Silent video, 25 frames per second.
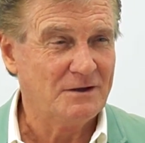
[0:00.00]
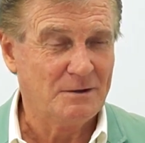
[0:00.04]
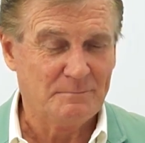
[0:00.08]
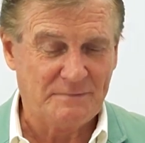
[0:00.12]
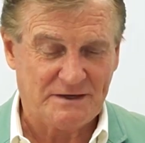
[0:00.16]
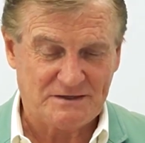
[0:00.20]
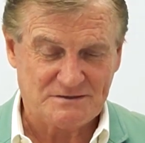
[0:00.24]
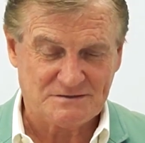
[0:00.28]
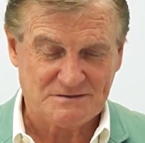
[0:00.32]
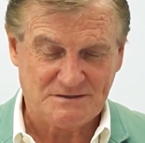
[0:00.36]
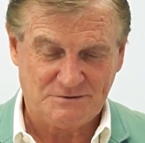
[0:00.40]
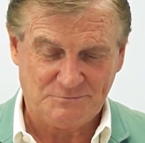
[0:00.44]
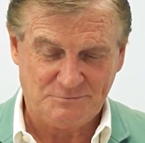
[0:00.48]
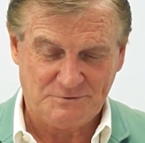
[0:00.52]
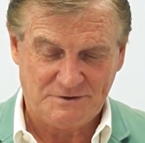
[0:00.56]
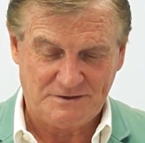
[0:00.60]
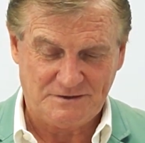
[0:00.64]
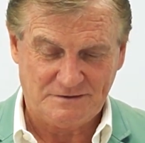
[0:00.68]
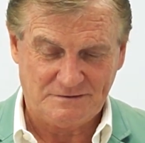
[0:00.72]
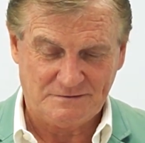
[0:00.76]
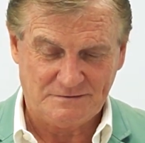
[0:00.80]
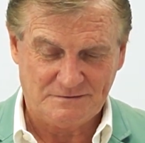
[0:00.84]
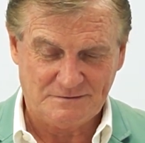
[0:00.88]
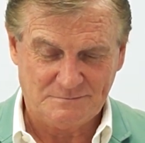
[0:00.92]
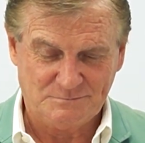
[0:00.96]
I'm actually
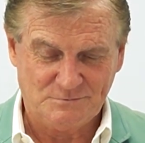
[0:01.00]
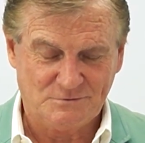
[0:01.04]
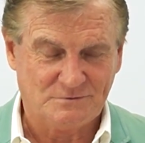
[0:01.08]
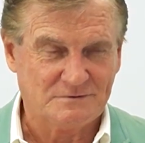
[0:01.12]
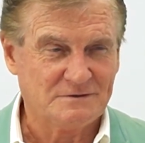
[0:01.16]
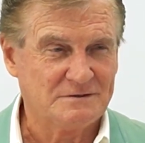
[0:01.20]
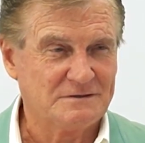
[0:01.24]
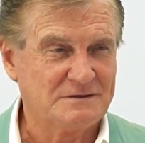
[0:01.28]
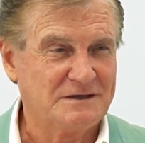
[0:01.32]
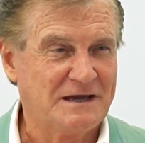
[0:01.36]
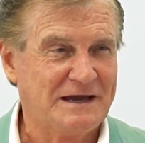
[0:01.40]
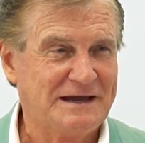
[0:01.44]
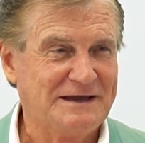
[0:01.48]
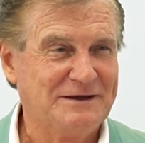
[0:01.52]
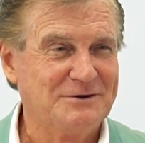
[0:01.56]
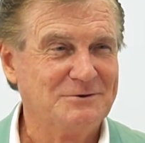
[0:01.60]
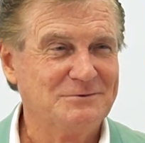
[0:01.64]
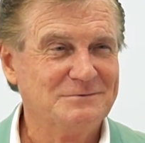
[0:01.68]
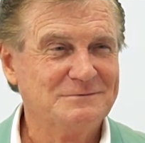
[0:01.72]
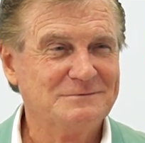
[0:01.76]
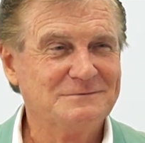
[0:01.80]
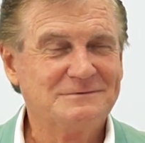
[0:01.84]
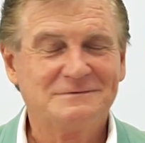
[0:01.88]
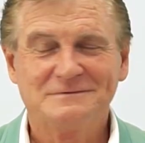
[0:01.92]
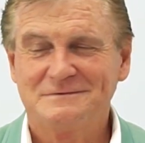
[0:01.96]
reading the book, and
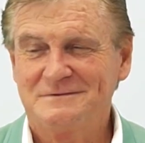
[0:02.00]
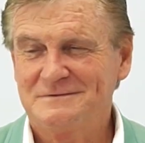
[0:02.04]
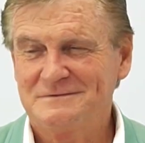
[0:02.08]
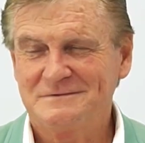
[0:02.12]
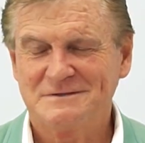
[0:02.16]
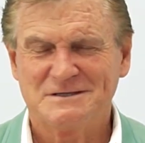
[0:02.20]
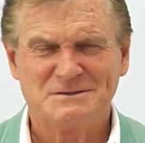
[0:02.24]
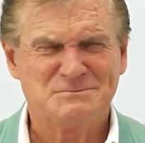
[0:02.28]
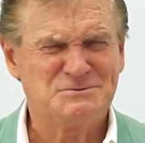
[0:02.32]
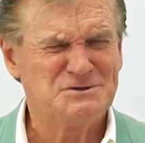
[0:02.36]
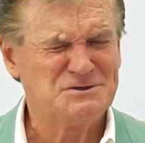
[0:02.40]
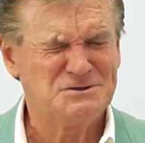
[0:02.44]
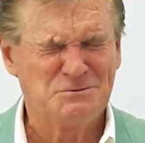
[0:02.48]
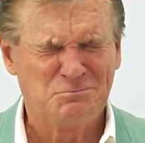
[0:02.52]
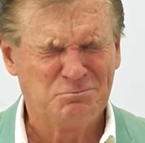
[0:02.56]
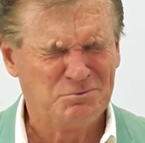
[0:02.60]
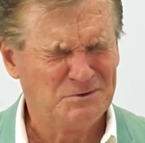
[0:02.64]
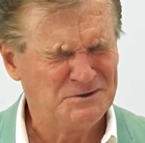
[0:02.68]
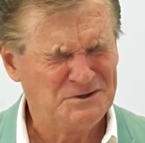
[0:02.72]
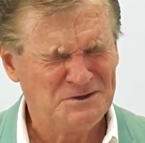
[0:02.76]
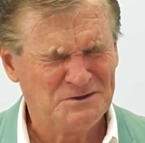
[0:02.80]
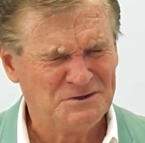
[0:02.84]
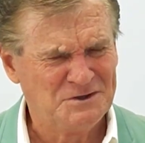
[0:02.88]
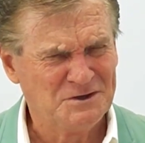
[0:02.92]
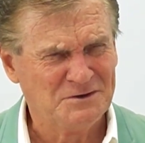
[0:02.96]
Gail she said,
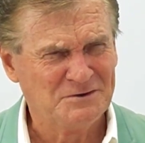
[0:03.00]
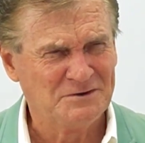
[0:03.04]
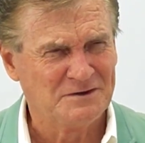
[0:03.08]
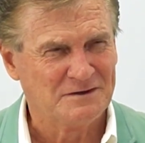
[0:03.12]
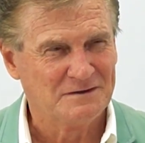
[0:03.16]
"What are you doing?